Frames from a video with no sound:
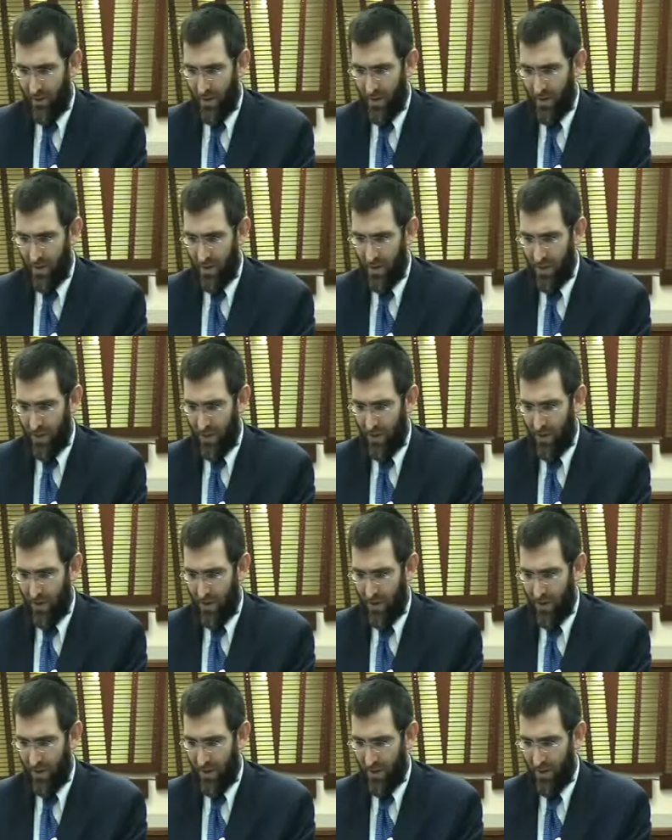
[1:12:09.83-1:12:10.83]
What does she say over
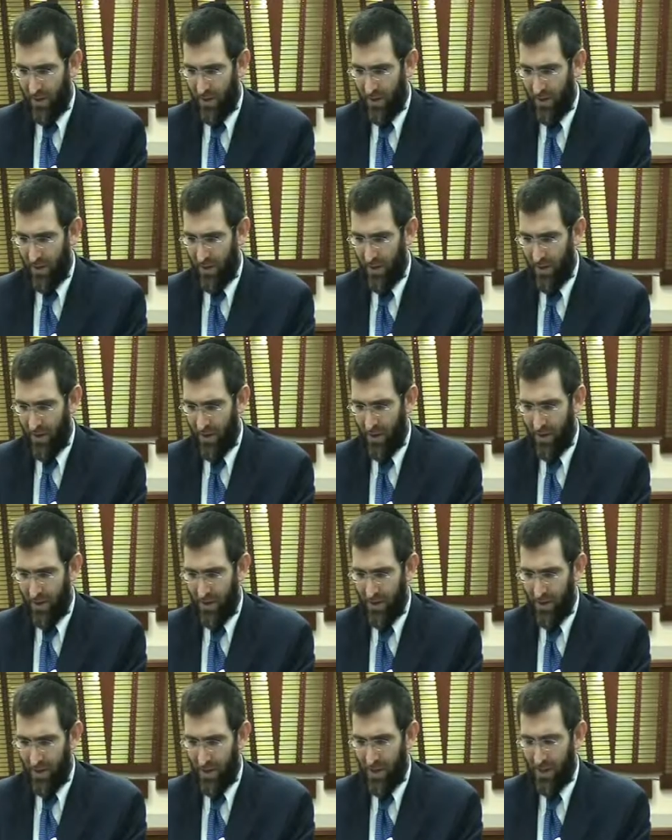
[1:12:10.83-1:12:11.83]
here?
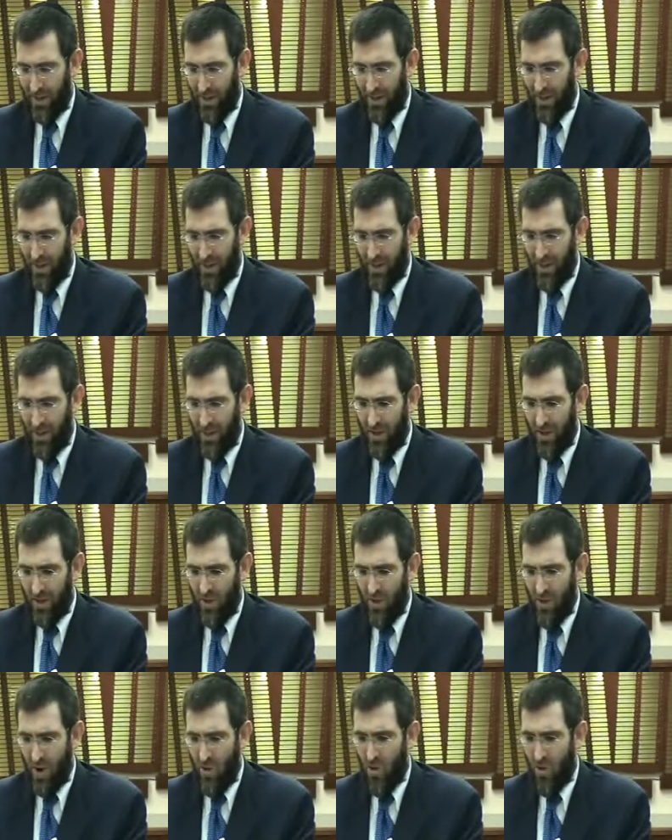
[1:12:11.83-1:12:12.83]
She says,
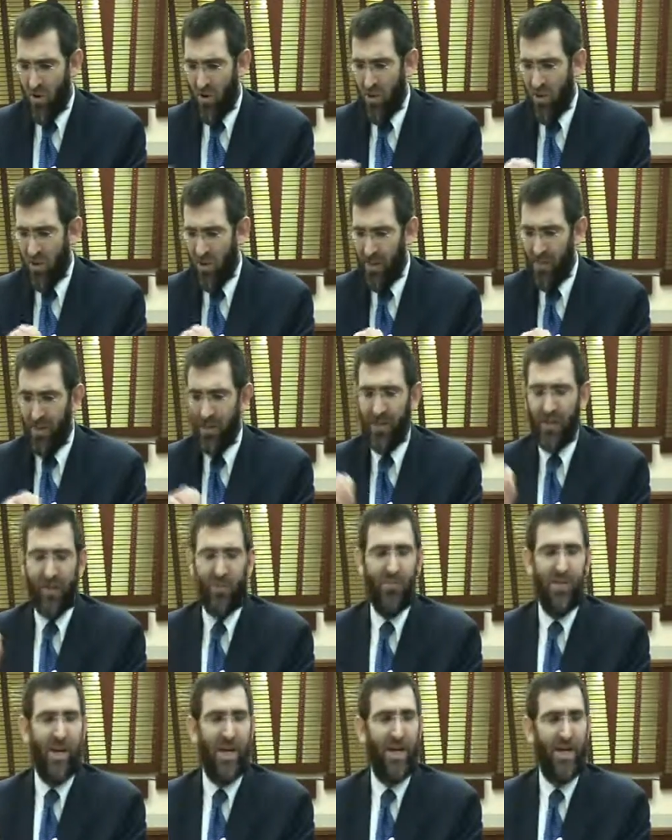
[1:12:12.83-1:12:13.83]
No one
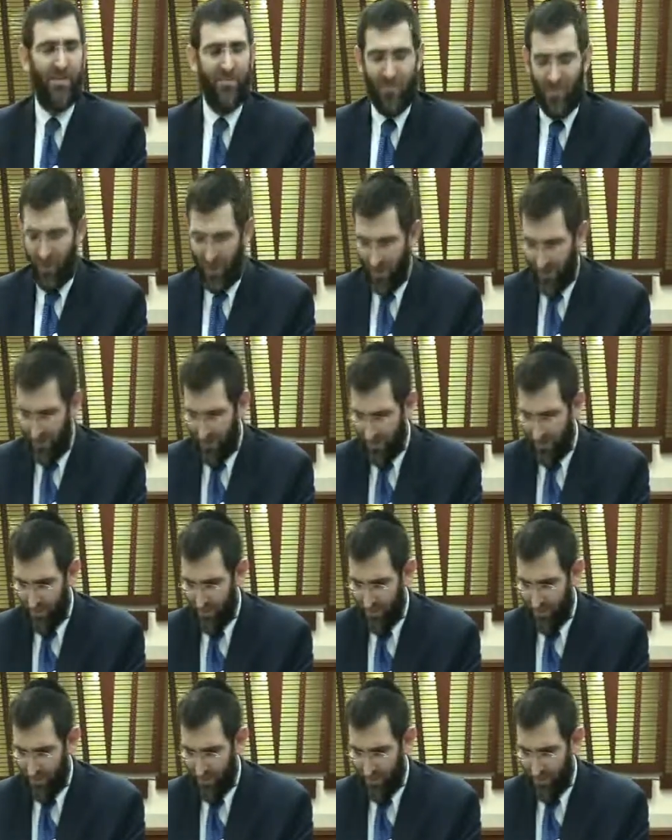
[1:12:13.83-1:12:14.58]
listens to me anymore.